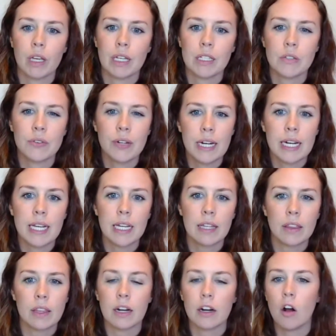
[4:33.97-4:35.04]

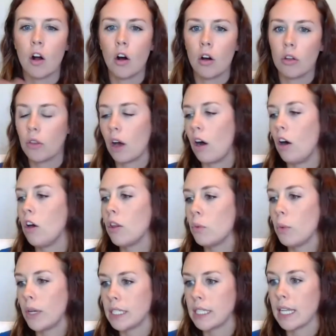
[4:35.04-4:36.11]
they're all the
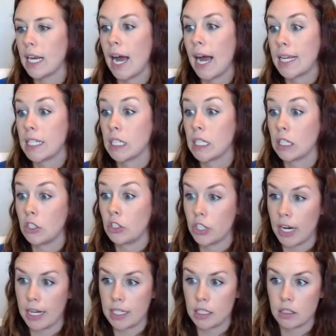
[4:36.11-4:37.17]
ones that I
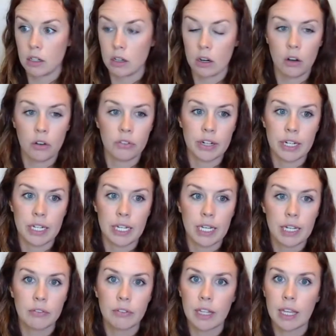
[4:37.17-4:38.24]
suggest are all very
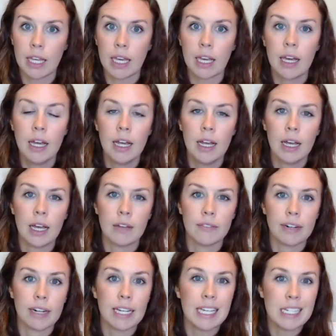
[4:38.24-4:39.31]
kid-friendly and
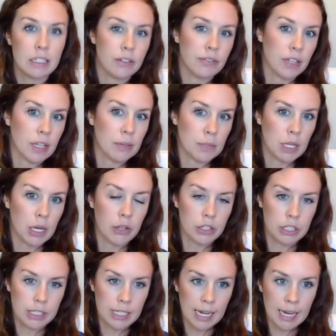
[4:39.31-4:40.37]
very easy for them to
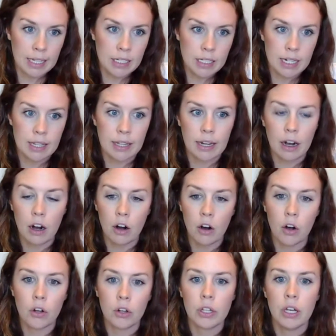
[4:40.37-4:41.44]
understand, and they
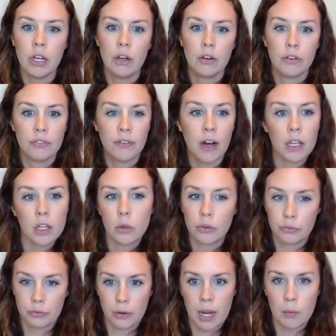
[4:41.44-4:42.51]
all follow
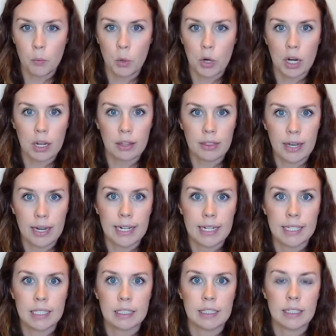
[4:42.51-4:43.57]
a framework
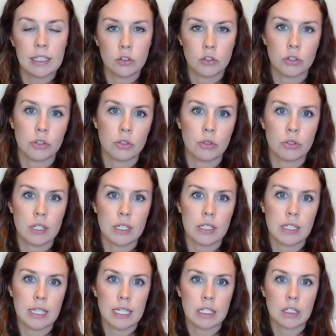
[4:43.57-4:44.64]
that
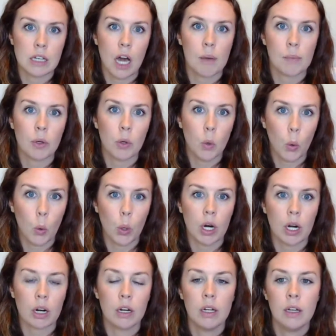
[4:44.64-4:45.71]
introduces this Common
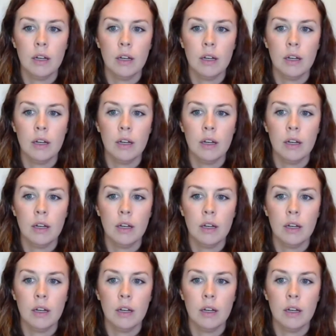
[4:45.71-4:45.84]
Core